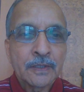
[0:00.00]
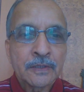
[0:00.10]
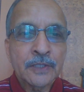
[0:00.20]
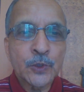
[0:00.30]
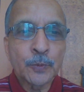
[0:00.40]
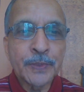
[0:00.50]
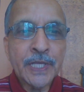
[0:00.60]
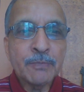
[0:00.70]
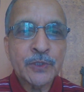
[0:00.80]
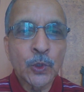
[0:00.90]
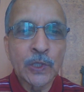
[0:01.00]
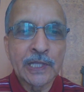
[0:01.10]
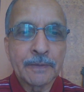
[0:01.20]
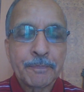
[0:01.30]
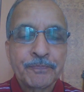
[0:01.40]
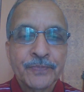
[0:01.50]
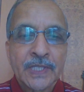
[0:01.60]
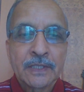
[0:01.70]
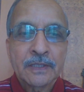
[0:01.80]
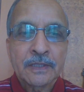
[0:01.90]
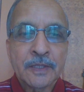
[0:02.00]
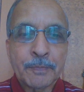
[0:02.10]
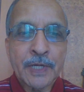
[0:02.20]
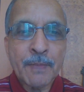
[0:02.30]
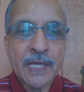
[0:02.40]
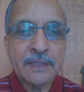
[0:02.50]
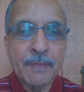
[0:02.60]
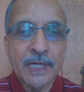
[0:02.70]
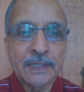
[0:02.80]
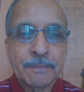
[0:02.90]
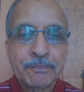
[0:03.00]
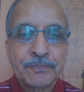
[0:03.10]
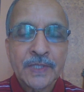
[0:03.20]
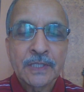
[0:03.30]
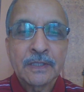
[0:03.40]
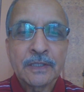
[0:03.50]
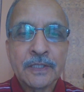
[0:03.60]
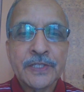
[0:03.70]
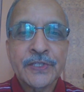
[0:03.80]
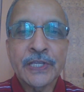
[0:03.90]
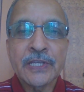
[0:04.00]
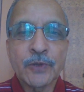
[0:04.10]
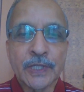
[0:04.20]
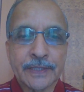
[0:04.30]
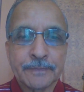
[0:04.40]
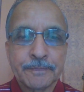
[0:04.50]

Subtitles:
The Supreme Soul, the Paramatma, is singular.